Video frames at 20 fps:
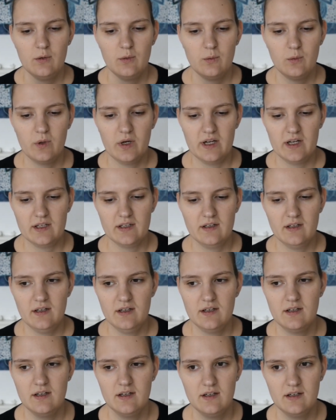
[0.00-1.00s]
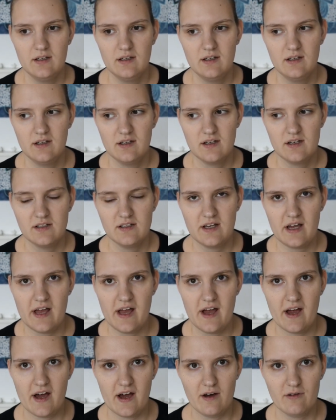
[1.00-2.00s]
when they
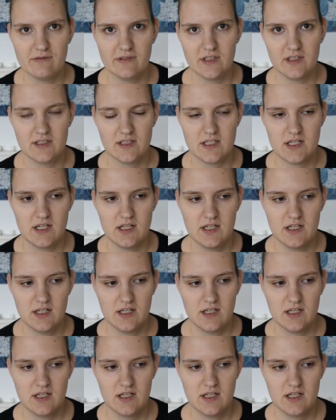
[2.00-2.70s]
have it